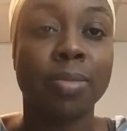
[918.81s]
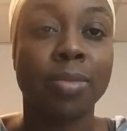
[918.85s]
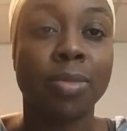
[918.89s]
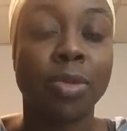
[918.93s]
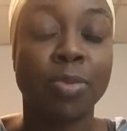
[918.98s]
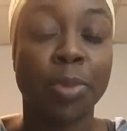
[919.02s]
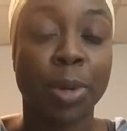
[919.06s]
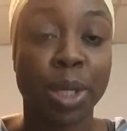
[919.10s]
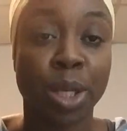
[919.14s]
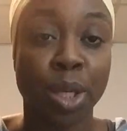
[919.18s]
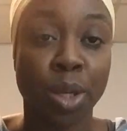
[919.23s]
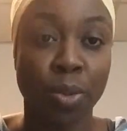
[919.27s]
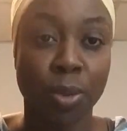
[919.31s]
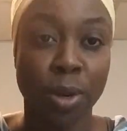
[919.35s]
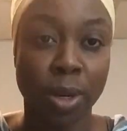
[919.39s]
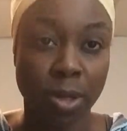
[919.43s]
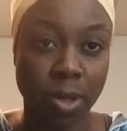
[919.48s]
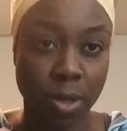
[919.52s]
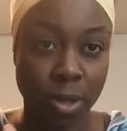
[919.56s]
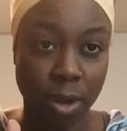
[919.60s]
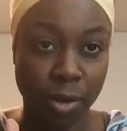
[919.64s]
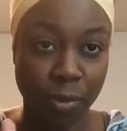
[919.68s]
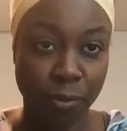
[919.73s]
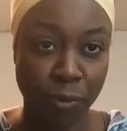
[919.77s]
especially when
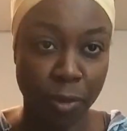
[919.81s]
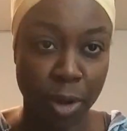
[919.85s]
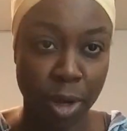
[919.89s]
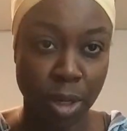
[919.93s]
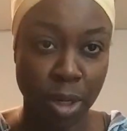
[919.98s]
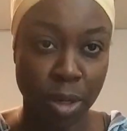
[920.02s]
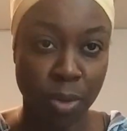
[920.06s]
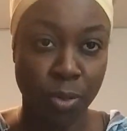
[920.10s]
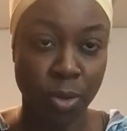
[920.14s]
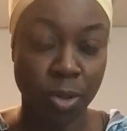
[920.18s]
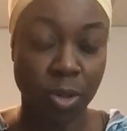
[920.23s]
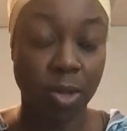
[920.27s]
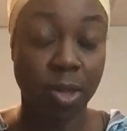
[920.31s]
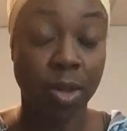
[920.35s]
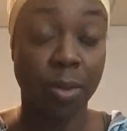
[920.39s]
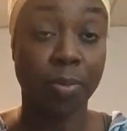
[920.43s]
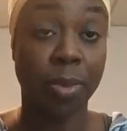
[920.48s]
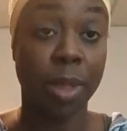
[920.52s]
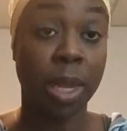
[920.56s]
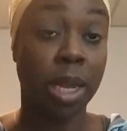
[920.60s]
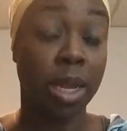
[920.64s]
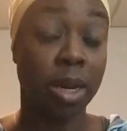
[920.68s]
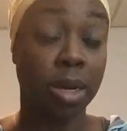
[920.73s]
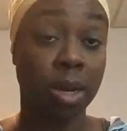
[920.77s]
it's confronted with
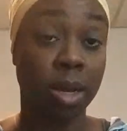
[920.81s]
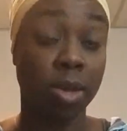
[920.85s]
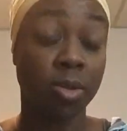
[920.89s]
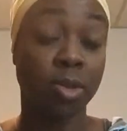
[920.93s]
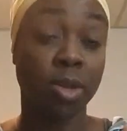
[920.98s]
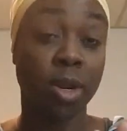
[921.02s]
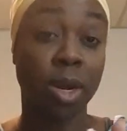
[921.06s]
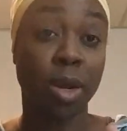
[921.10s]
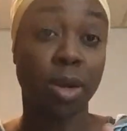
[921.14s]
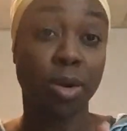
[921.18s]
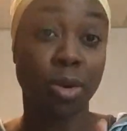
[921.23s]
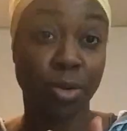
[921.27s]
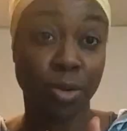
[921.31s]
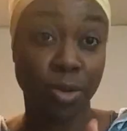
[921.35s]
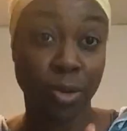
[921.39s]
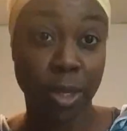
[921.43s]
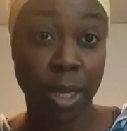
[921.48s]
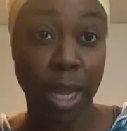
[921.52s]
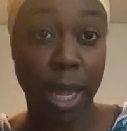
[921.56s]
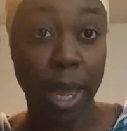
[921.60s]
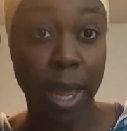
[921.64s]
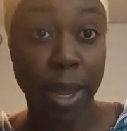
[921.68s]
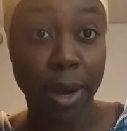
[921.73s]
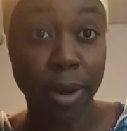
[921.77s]
something it doesn't
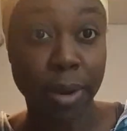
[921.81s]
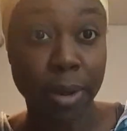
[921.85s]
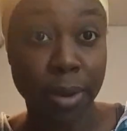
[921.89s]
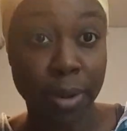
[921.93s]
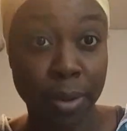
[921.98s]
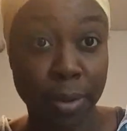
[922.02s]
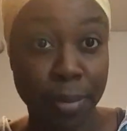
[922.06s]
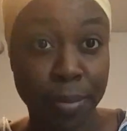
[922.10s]
understand,